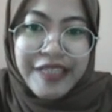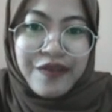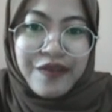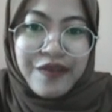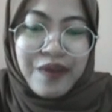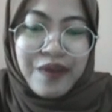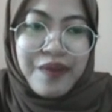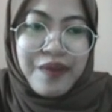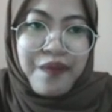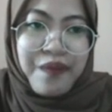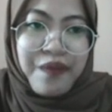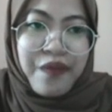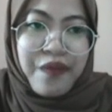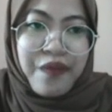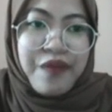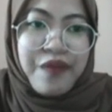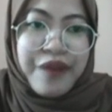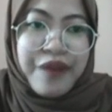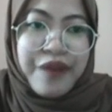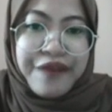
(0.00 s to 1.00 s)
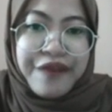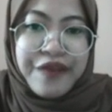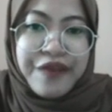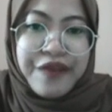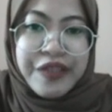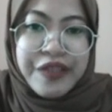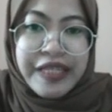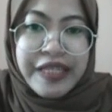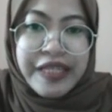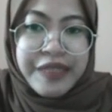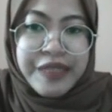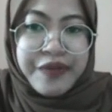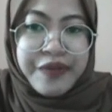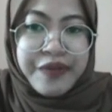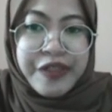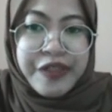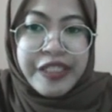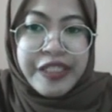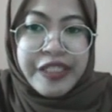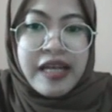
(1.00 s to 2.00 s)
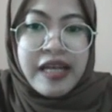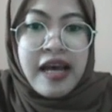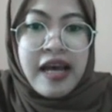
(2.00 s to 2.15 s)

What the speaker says: from the previous experts.